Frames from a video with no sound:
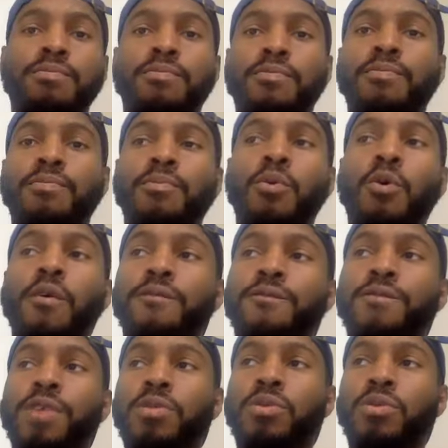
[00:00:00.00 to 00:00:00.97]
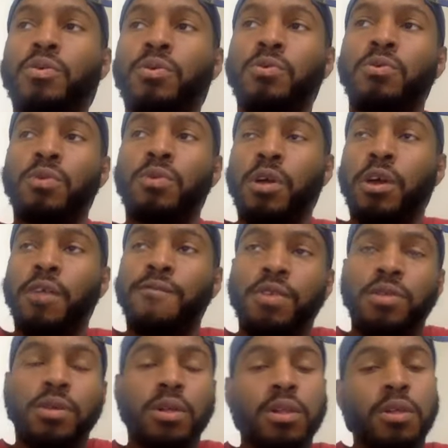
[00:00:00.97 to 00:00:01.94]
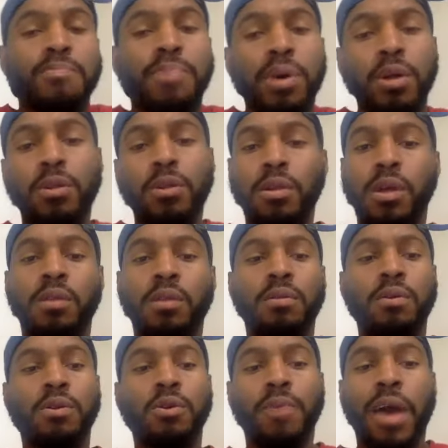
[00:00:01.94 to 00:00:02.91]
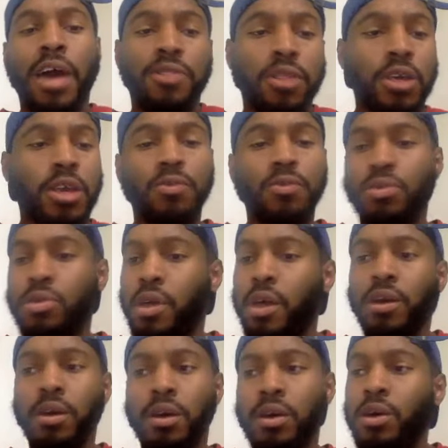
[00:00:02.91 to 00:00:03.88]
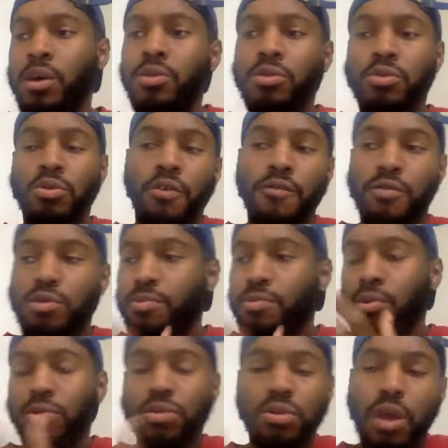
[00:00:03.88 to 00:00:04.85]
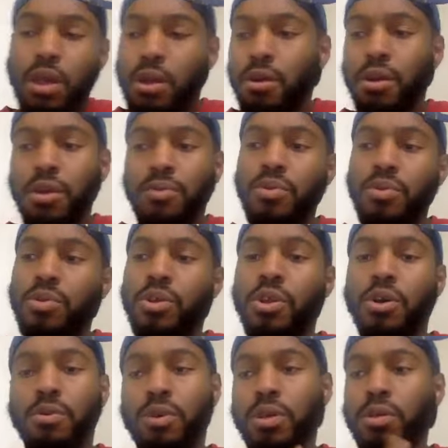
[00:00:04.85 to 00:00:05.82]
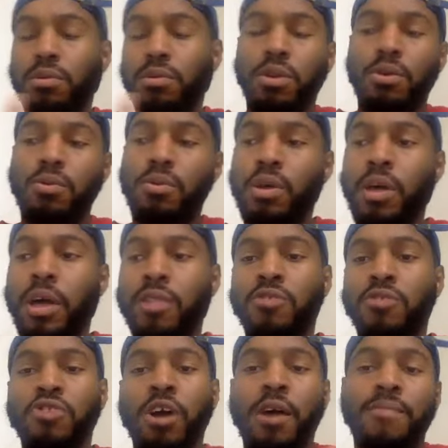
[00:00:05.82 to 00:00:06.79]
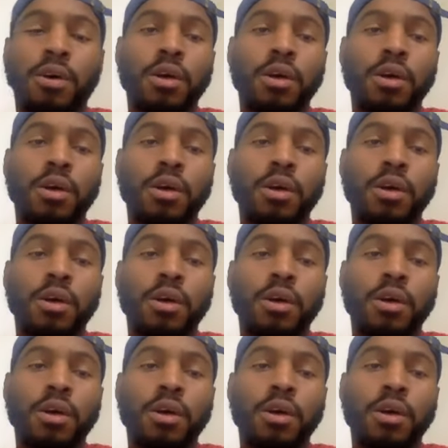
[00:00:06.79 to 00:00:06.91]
more physical, like physically built and, athlete. He was like a good serviceable center. He was, he got the job done.